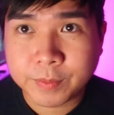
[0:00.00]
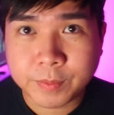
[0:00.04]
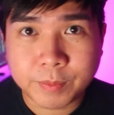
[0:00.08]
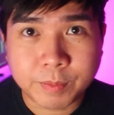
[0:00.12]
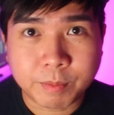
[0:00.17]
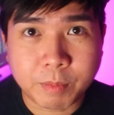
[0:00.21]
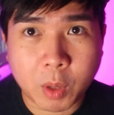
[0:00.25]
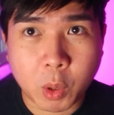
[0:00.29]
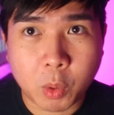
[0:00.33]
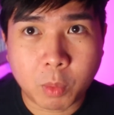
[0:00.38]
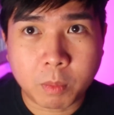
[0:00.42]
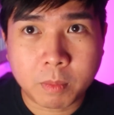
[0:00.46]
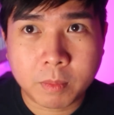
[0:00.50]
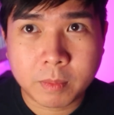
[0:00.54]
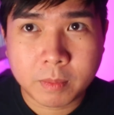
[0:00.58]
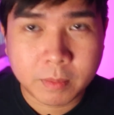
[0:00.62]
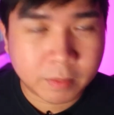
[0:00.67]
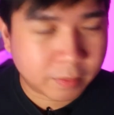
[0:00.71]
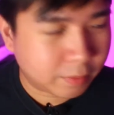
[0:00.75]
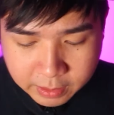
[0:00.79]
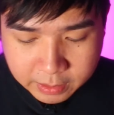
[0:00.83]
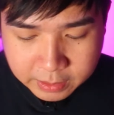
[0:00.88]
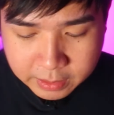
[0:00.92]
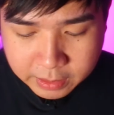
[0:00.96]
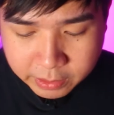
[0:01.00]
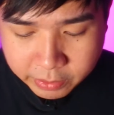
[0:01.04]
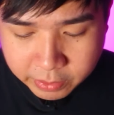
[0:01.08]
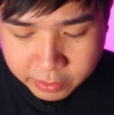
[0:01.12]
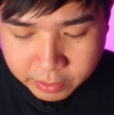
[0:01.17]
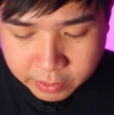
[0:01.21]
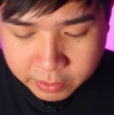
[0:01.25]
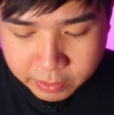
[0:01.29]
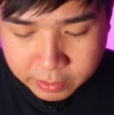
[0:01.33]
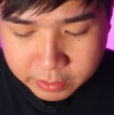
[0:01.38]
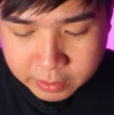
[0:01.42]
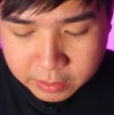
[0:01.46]
Boom. It's
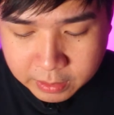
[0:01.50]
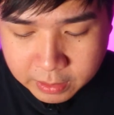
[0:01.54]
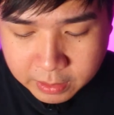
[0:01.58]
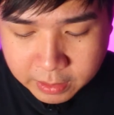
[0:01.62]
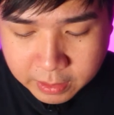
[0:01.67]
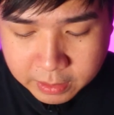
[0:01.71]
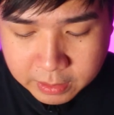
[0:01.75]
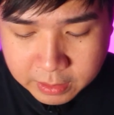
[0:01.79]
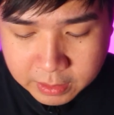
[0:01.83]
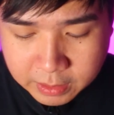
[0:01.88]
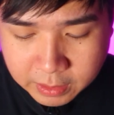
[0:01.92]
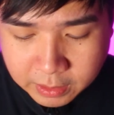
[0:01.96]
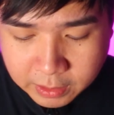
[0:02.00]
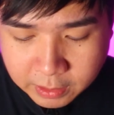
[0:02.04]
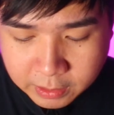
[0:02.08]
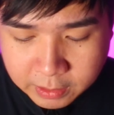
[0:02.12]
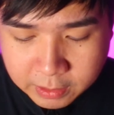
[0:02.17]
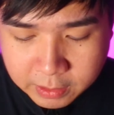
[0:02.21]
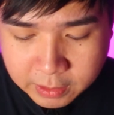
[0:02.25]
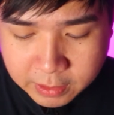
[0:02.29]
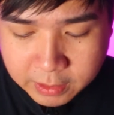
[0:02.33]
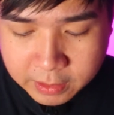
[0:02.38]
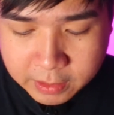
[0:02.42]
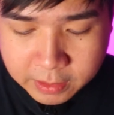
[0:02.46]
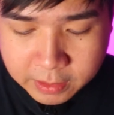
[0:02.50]
now unsealed.